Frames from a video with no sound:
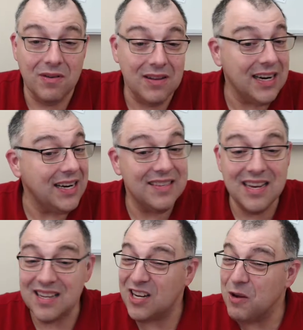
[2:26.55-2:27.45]
Like I
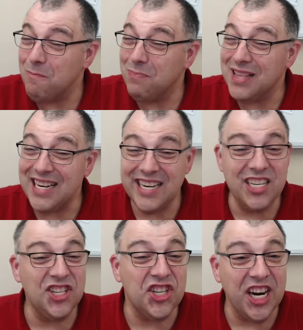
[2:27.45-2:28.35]
said,
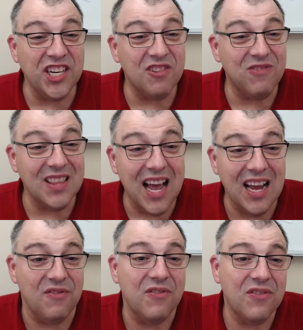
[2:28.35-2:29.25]
completely change of
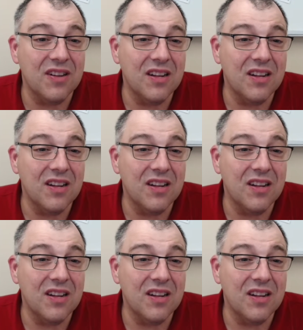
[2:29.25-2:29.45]
life.